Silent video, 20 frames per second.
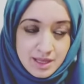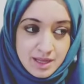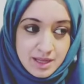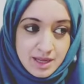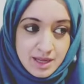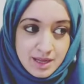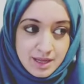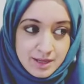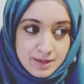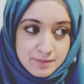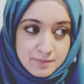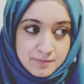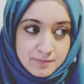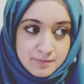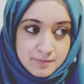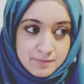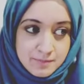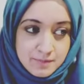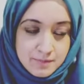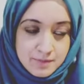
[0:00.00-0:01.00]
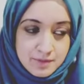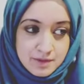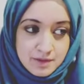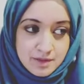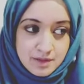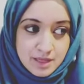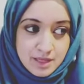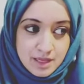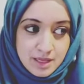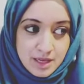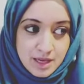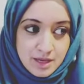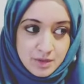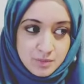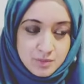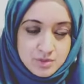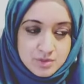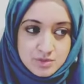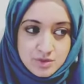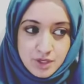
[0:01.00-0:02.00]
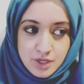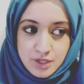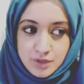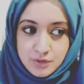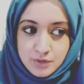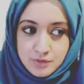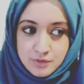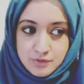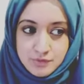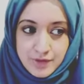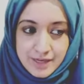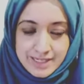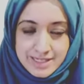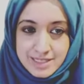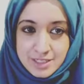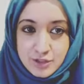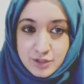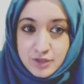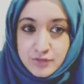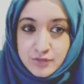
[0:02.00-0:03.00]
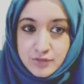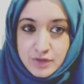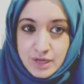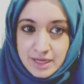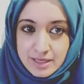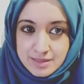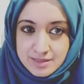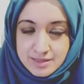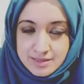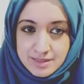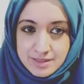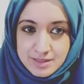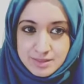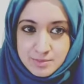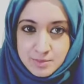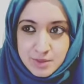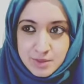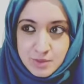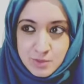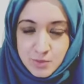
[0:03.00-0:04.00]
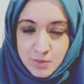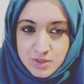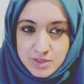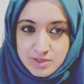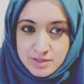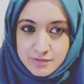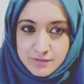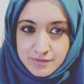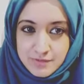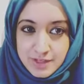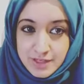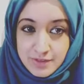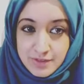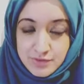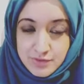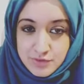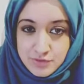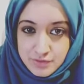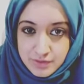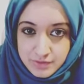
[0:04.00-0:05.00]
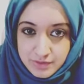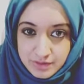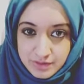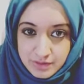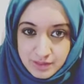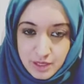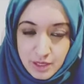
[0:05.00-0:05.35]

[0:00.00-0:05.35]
I was, you know, looking for answers, but I wasn't faith driven.